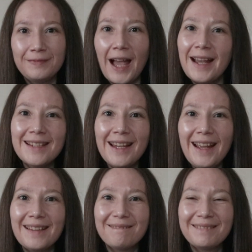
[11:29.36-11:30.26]
that is
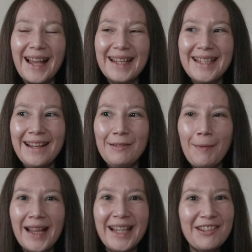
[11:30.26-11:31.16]
it. That's the end of
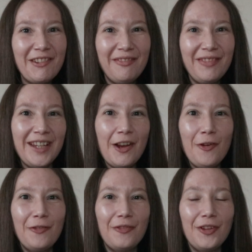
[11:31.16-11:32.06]
my little
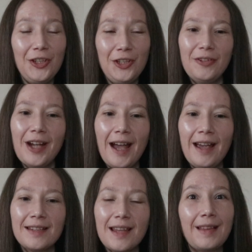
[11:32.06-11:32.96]
video for you
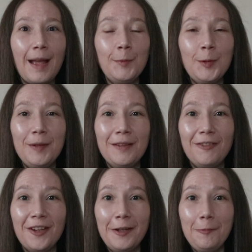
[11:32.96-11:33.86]
guys. I'm gonna be
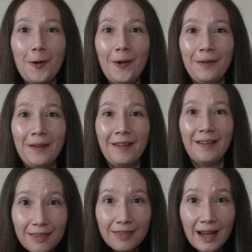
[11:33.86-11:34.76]
31.
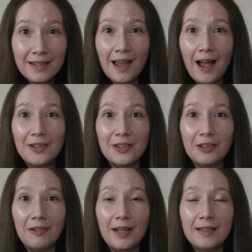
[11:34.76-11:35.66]
That is actually
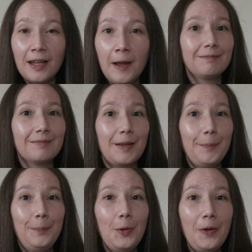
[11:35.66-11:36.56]
crazy.
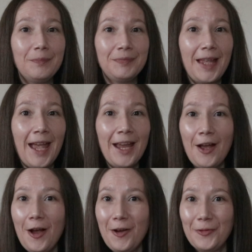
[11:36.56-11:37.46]
But hey
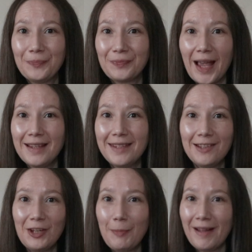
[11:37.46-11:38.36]
ho, I
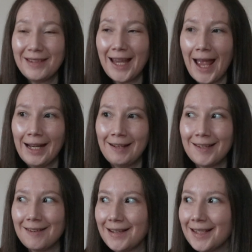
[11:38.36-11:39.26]
still look about 10,
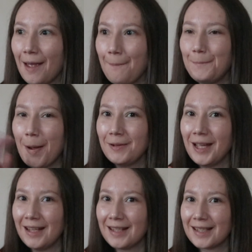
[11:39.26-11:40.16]
so it's a
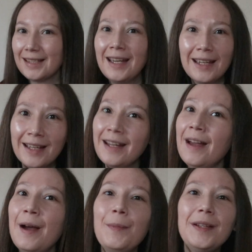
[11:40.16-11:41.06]
bonus.
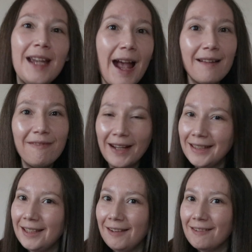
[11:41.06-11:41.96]
But yeah,
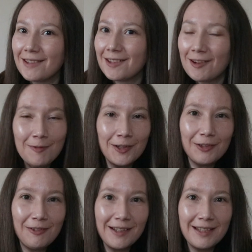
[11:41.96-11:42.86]
thank you so
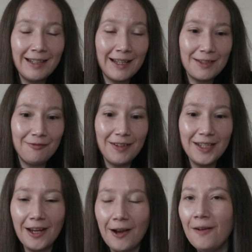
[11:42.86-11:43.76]
much for watching this
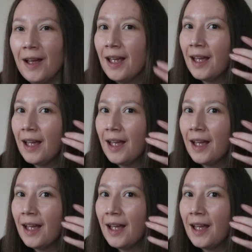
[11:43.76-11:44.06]
video.